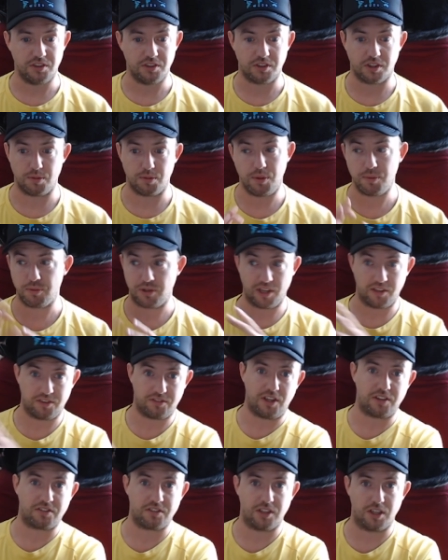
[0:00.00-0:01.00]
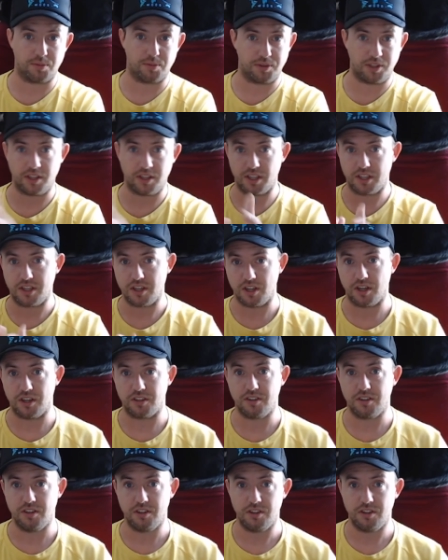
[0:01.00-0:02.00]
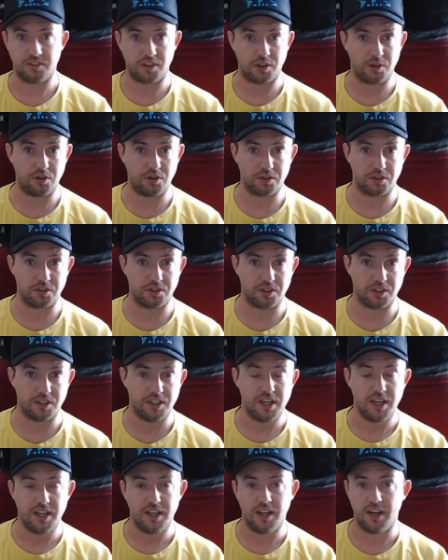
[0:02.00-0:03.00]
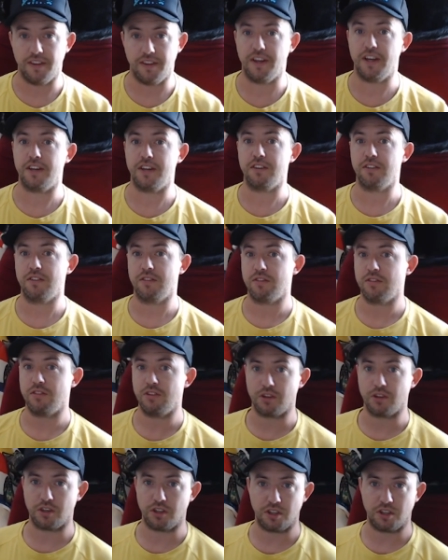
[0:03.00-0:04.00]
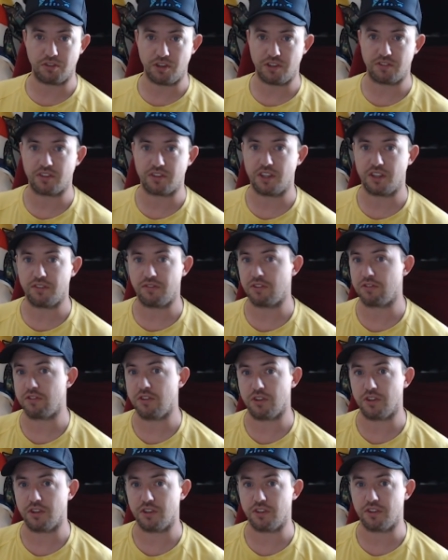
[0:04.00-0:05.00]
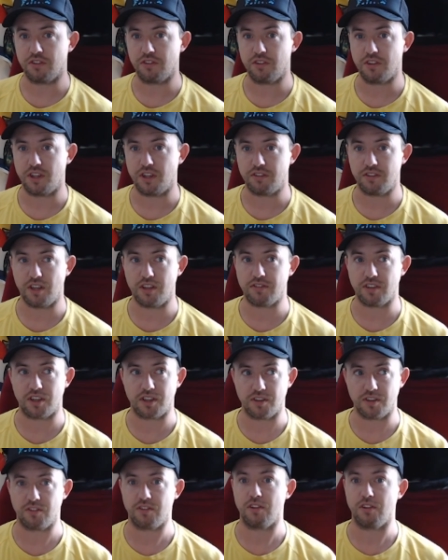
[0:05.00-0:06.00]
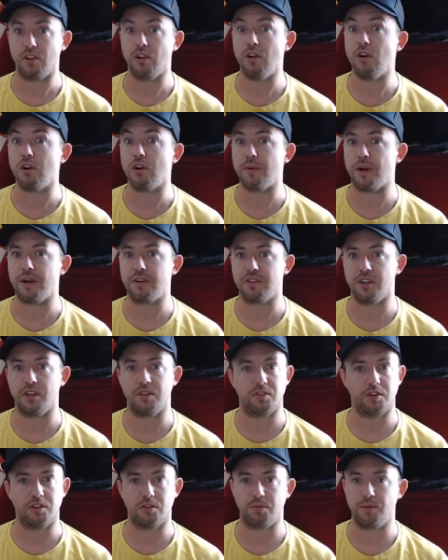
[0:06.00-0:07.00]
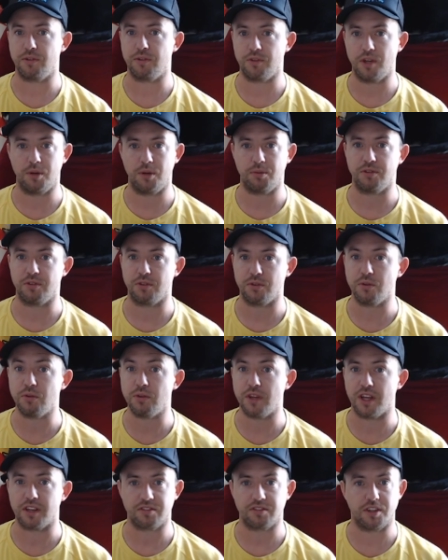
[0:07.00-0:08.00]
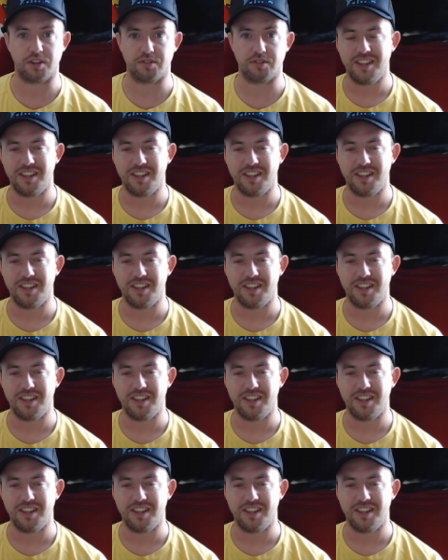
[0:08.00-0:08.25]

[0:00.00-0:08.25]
Alright, people get set up and then they cut. Is that on or not? And then look at your reset if it's not on. Like 10 seconds is a long amount of time for you to be able to do all that stuff.